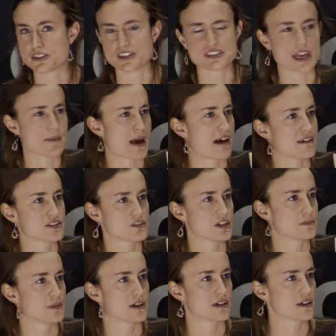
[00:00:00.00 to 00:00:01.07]
So Sam Harris
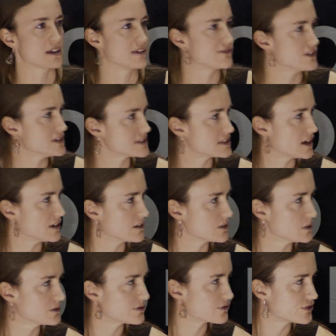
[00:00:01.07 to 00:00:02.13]
wrote a book a few years ago
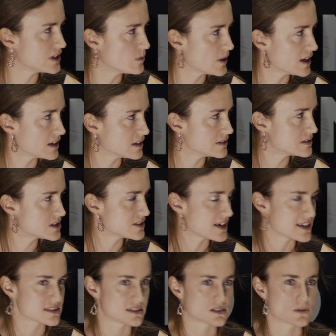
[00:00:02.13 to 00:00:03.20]
called Free Will in
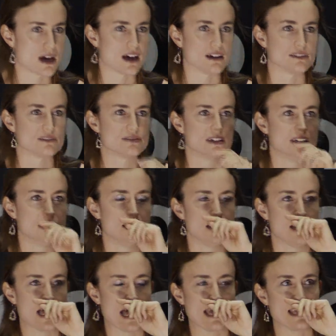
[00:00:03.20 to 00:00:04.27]
2012.
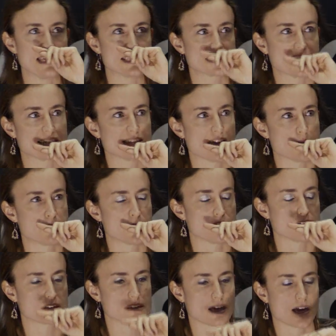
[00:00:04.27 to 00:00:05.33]
And he said in that
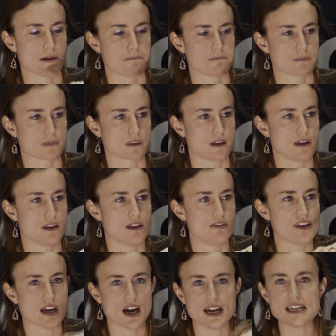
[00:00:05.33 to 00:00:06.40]
book,
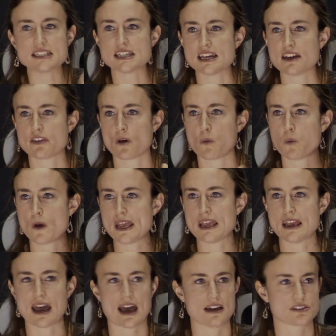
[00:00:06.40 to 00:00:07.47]
the idea that
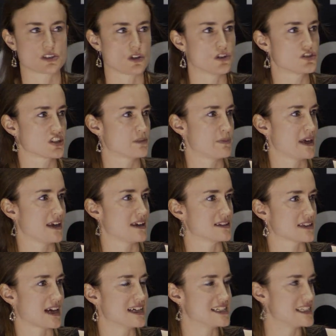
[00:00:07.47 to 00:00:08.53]
we as conscious
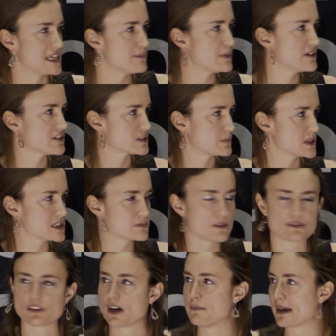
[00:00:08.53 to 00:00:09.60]
beings are deeply
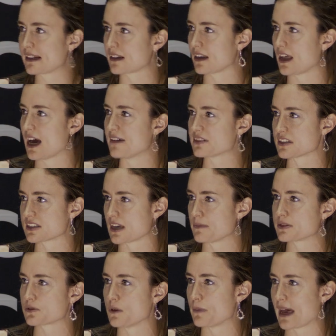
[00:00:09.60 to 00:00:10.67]
responsible for our mental lives and
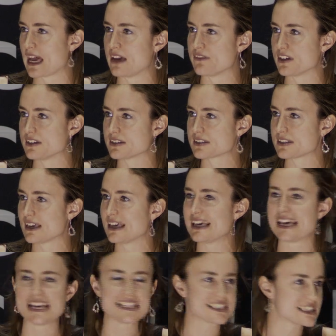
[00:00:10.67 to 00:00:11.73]
subsequent behaviors
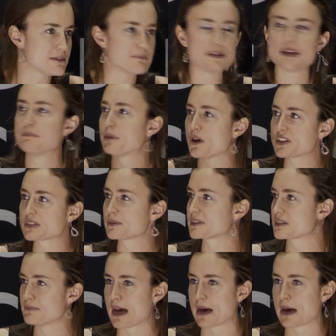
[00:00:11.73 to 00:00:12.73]
is simply impossible